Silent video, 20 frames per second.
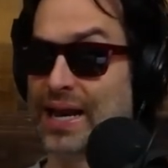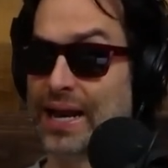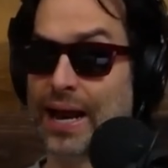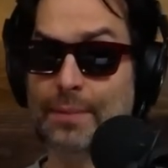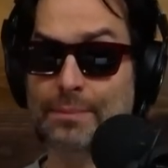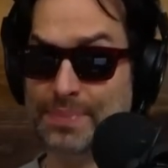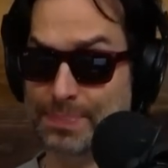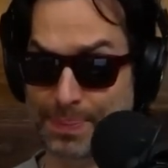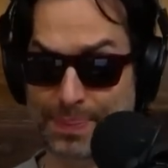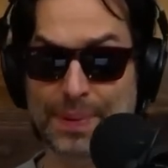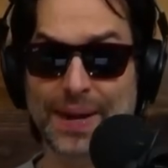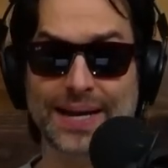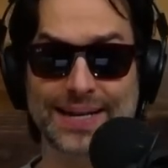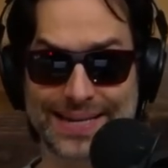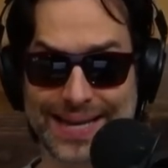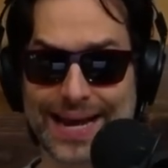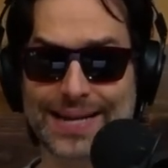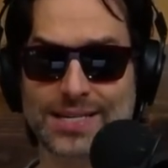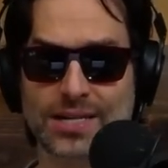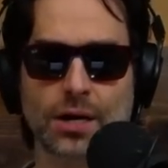And I'm being
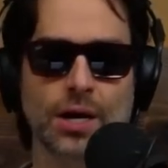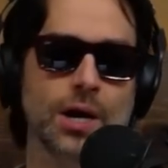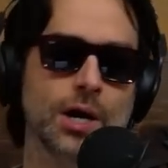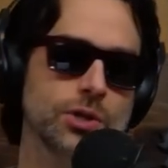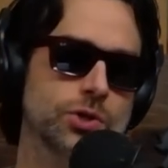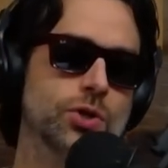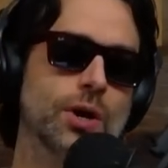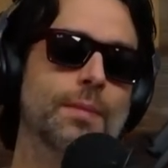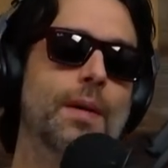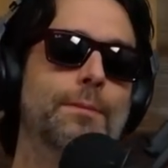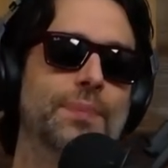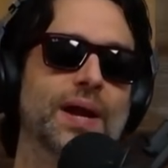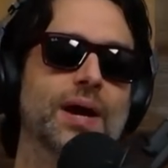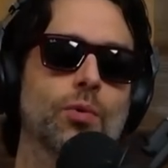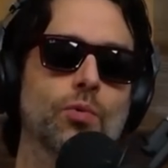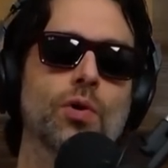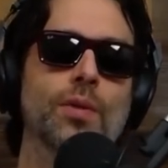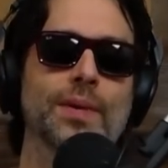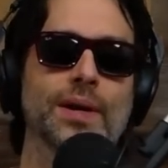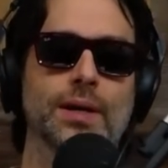dead ser- Dude, I'm gonna play a
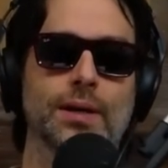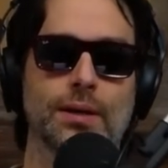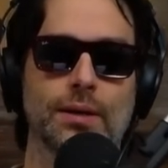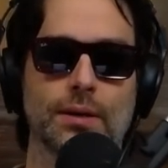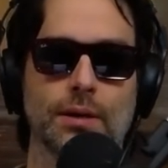woman.